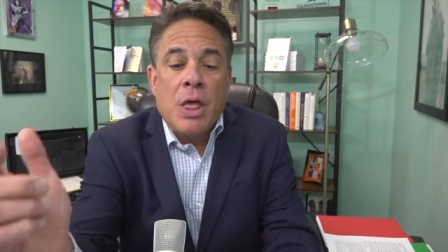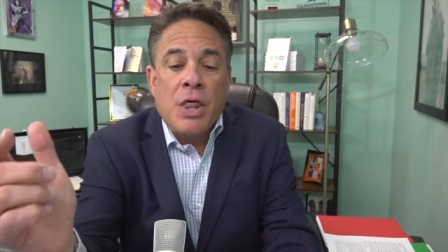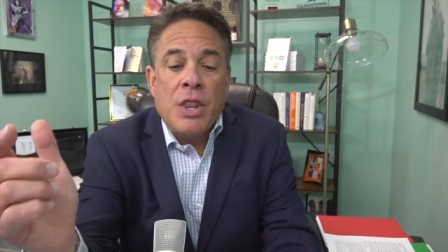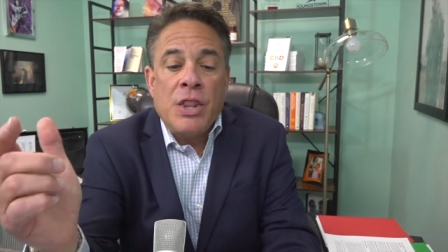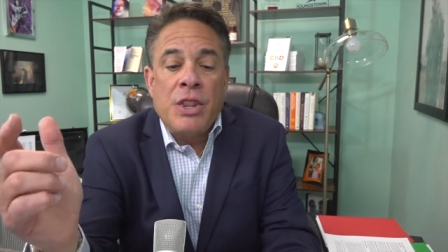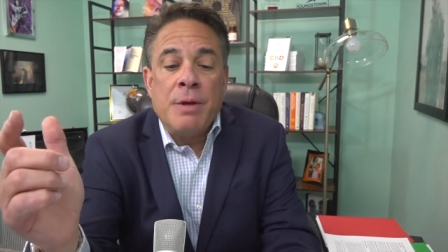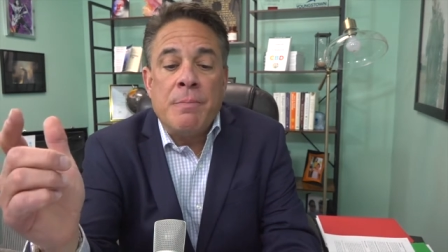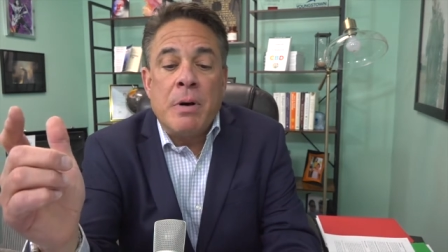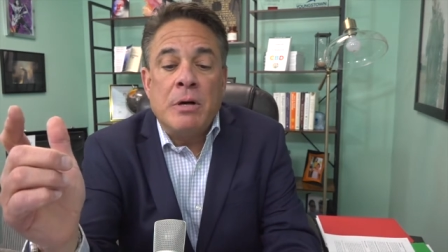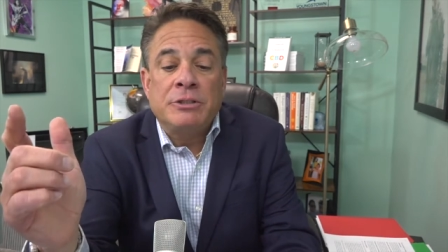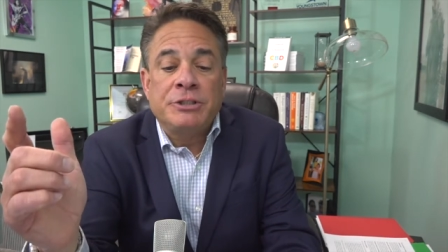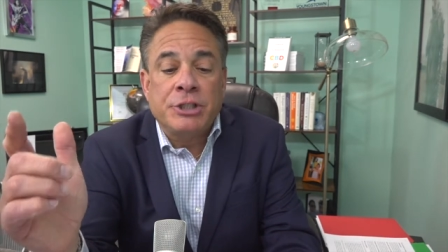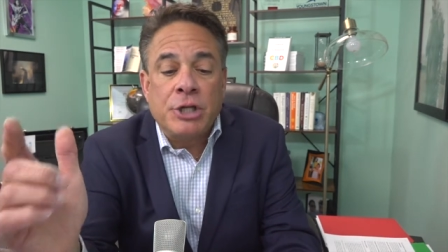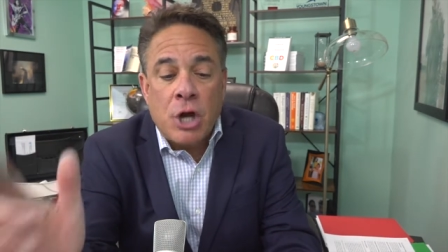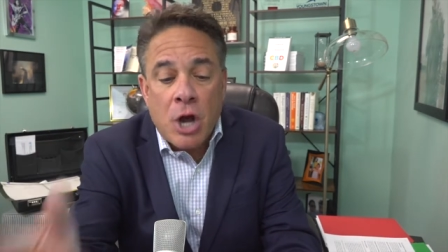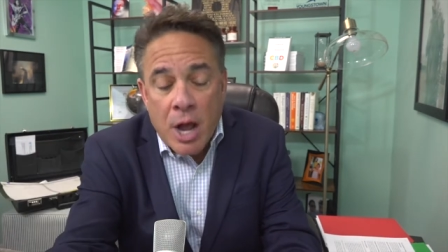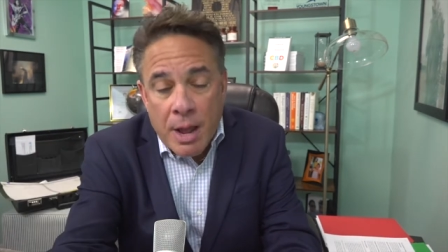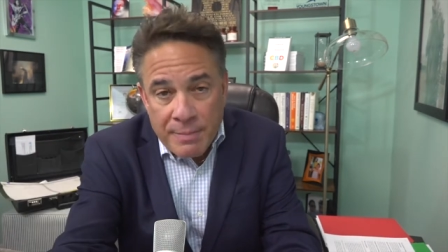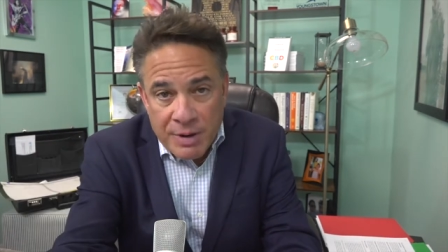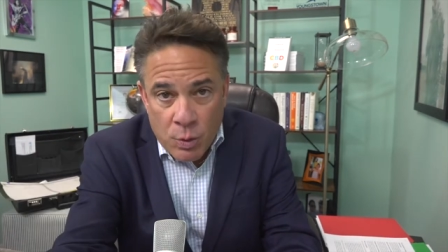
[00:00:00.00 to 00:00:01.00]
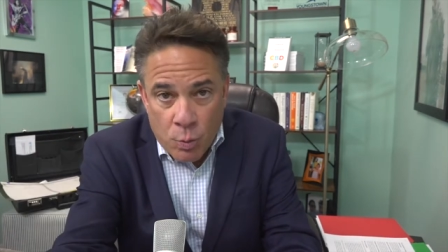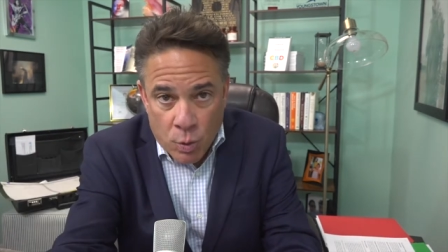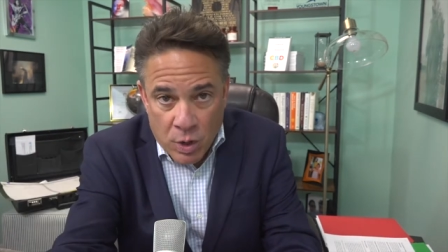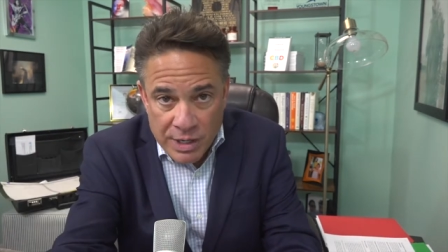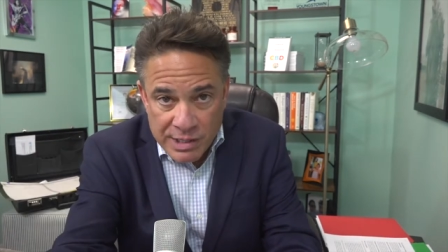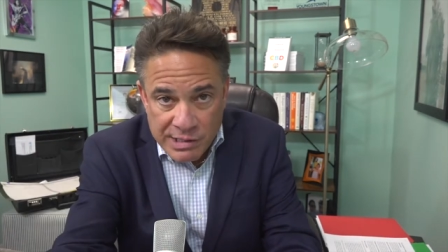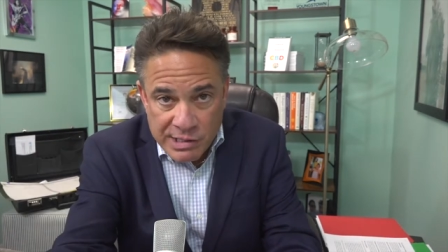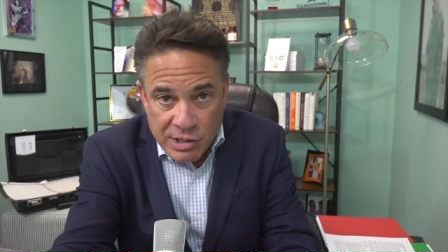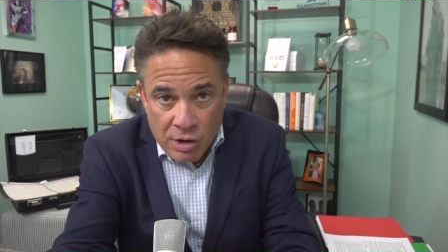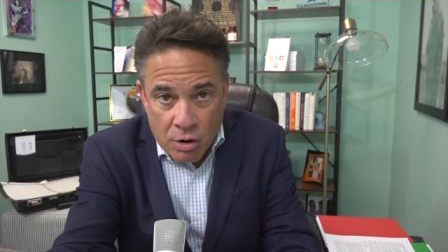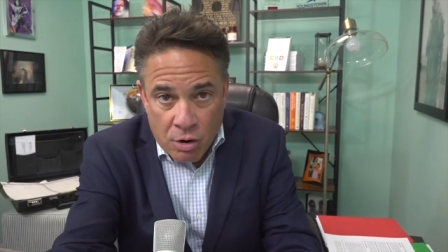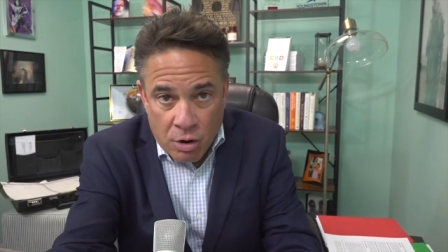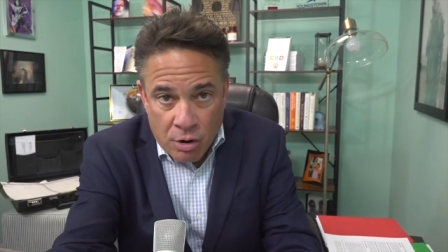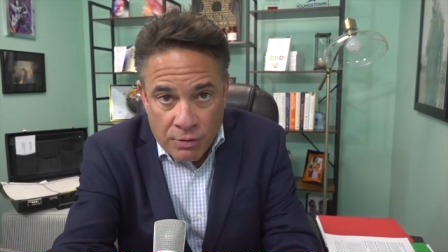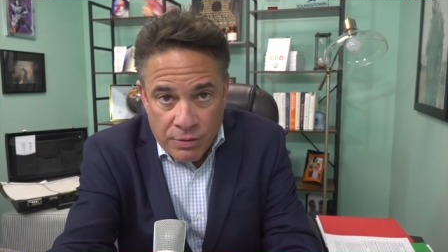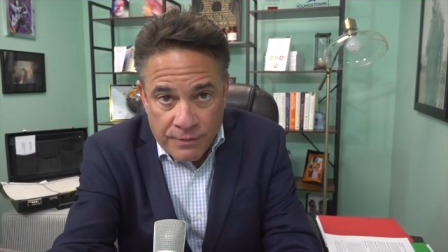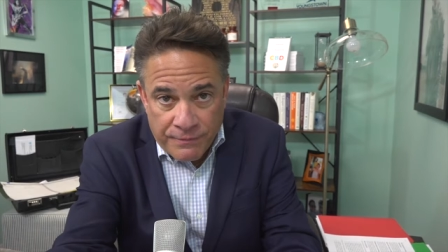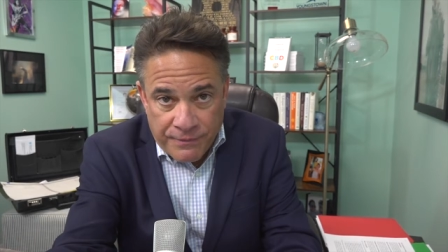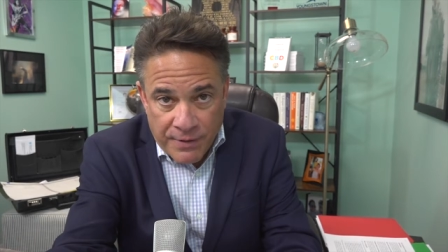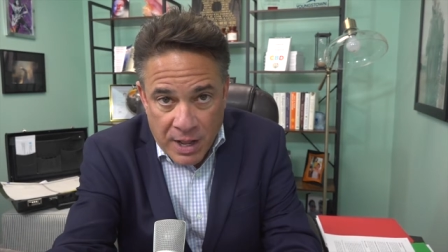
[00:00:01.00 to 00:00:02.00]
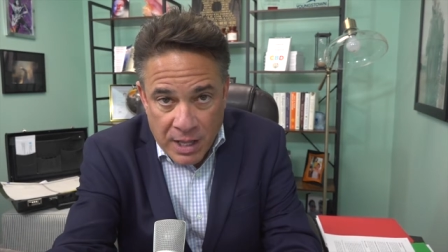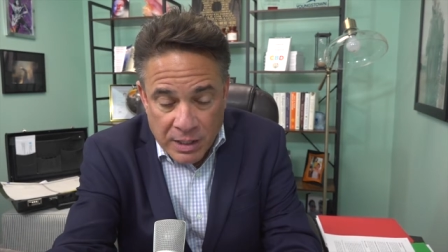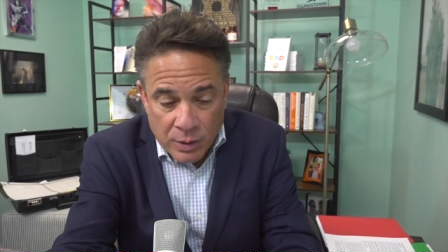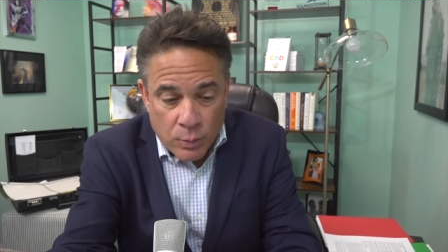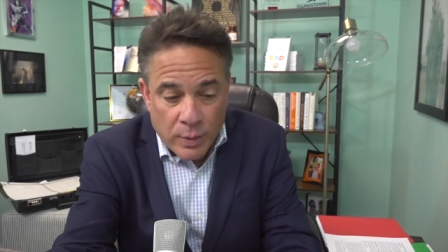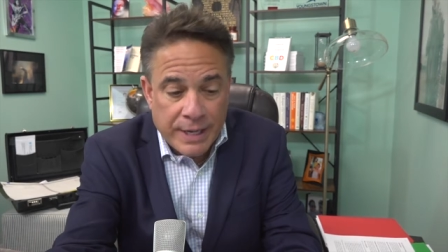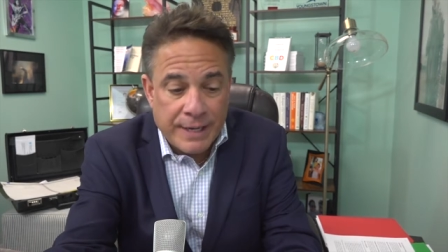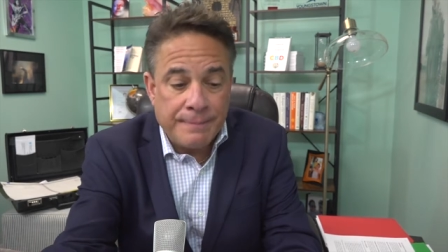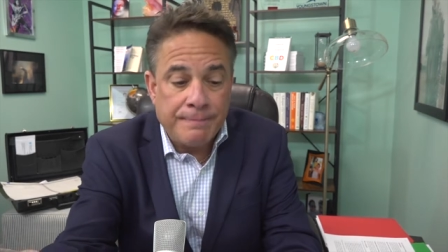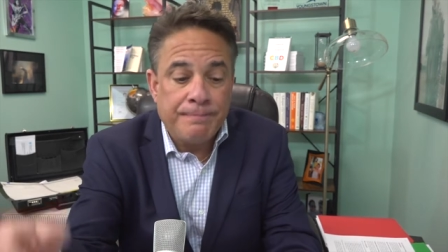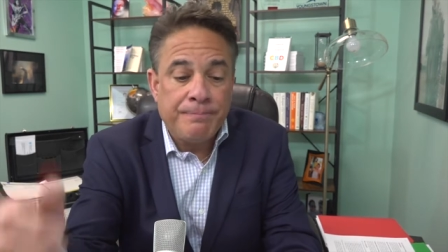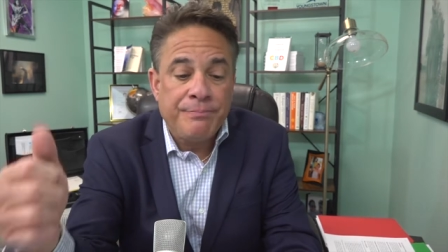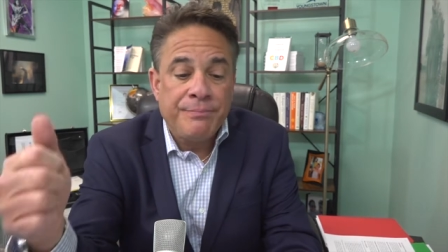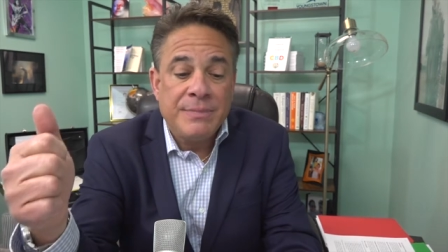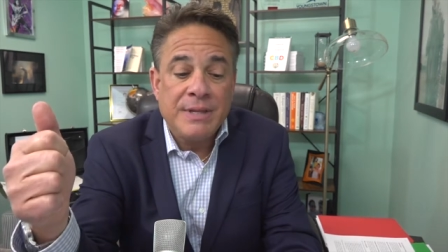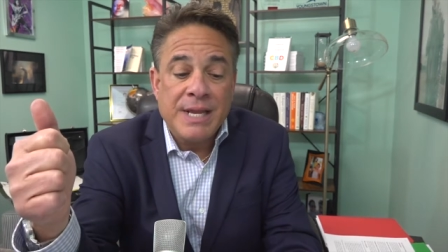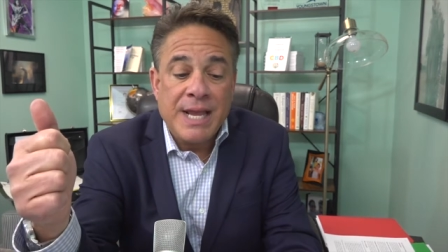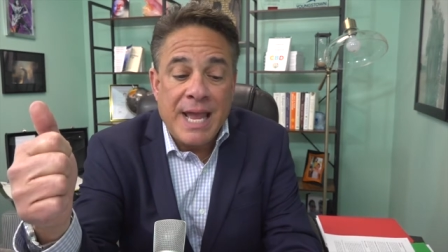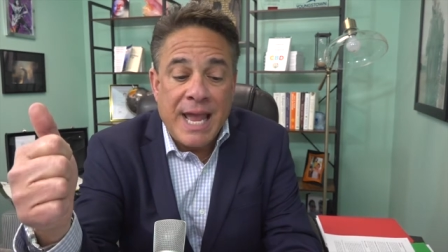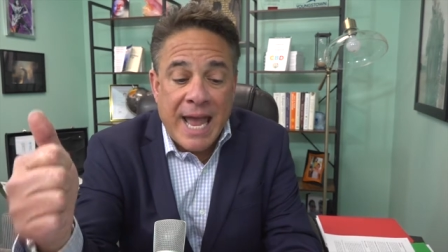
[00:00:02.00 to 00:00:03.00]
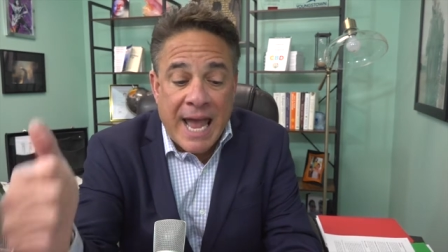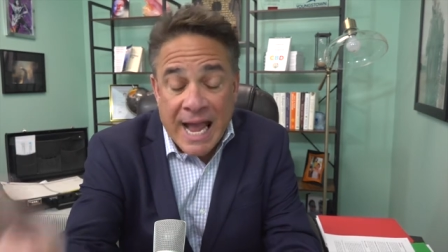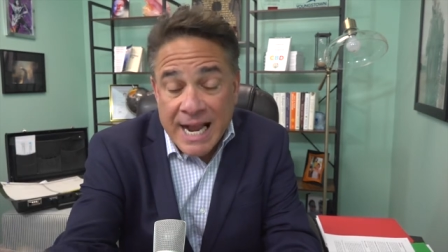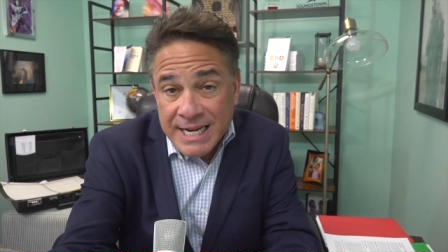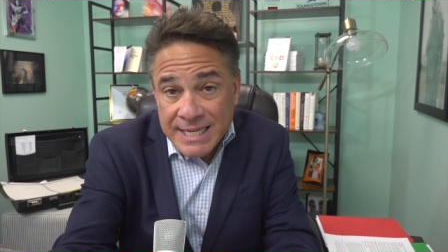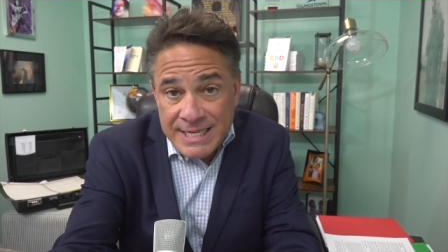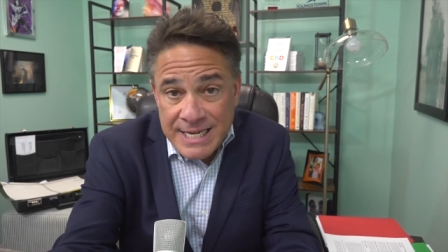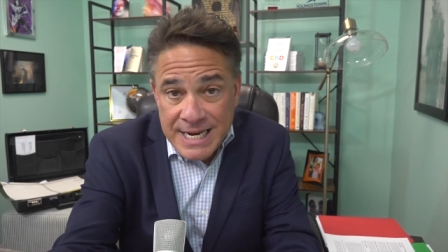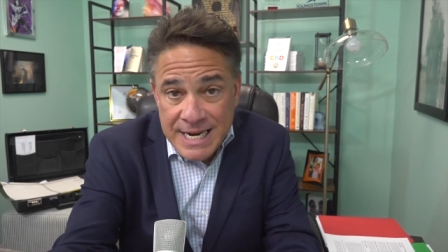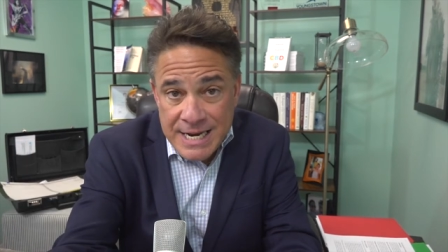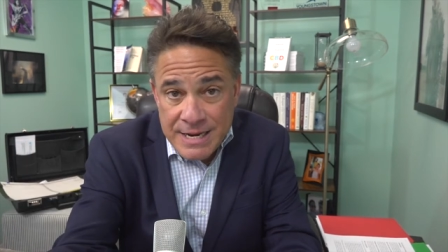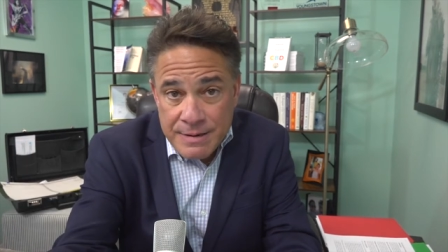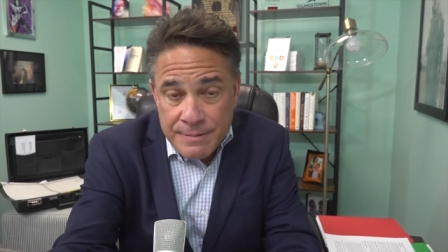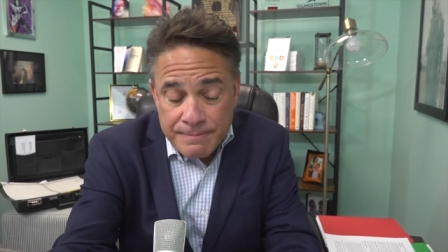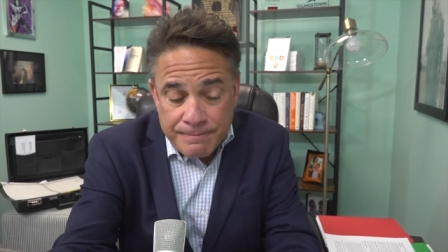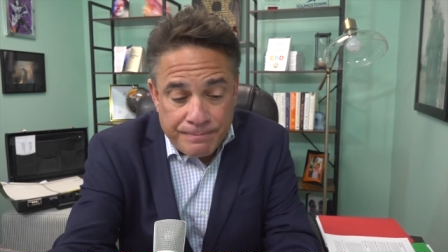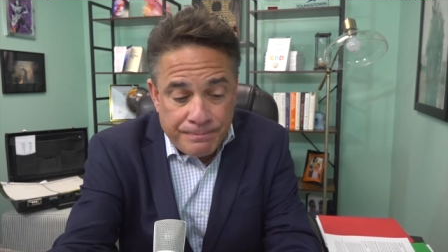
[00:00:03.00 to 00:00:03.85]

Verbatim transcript: The most common ones are the following: acne,